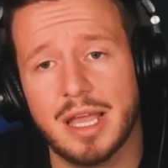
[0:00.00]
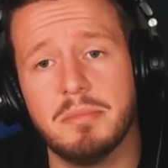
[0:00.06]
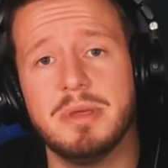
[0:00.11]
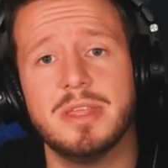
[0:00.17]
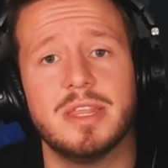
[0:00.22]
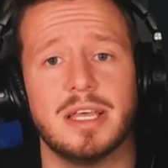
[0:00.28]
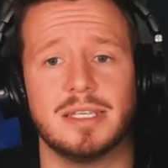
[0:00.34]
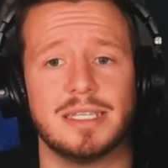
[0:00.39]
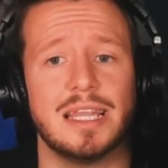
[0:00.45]
Give
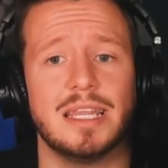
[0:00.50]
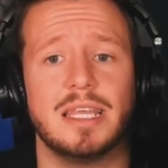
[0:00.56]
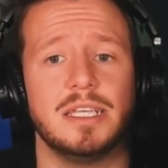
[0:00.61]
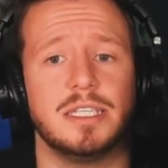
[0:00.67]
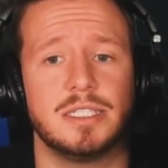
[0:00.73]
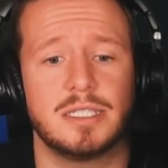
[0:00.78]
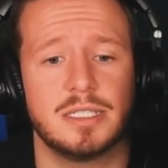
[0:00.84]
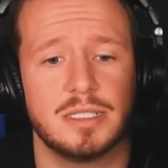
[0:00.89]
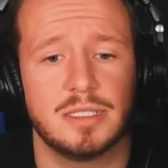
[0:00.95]
me this at
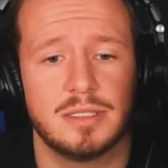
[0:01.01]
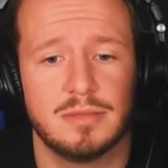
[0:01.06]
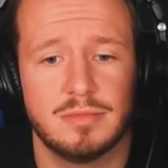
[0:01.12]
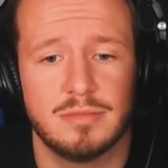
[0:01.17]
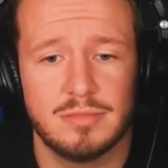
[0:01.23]
least.